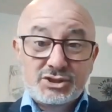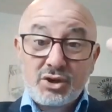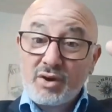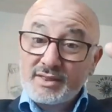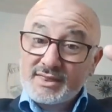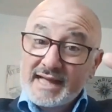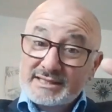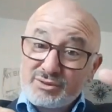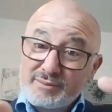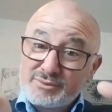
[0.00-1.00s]
So
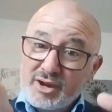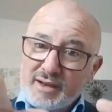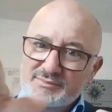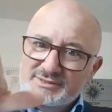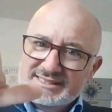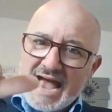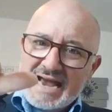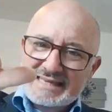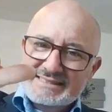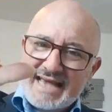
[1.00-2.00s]
that's what I'm doing. I'm
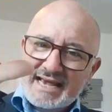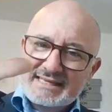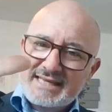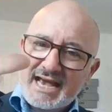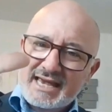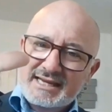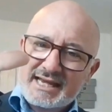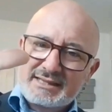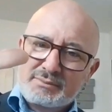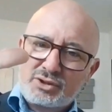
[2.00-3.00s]
stacking, stacking,
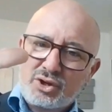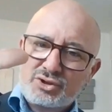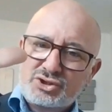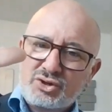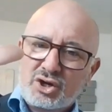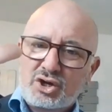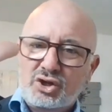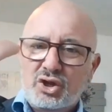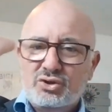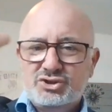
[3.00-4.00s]
stacking to get them closer
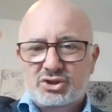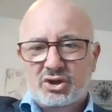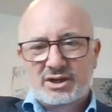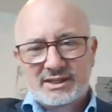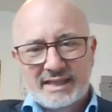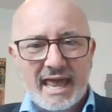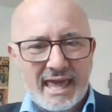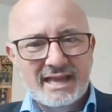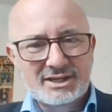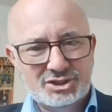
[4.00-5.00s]
and closer to
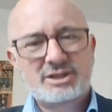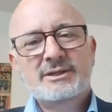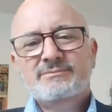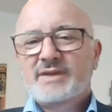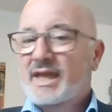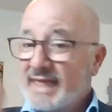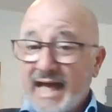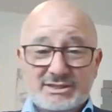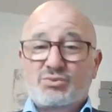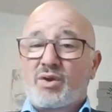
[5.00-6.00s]
that edge.
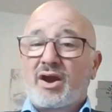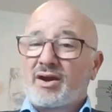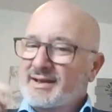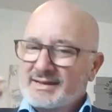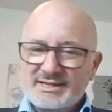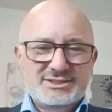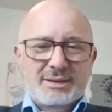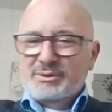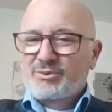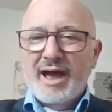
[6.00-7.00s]
And that's where
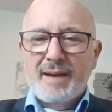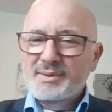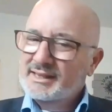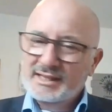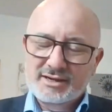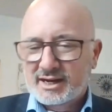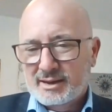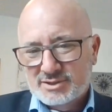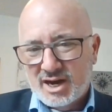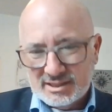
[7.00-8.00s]
something will happen and they're
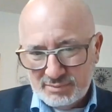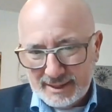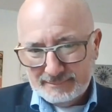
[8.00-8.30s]
going to come talk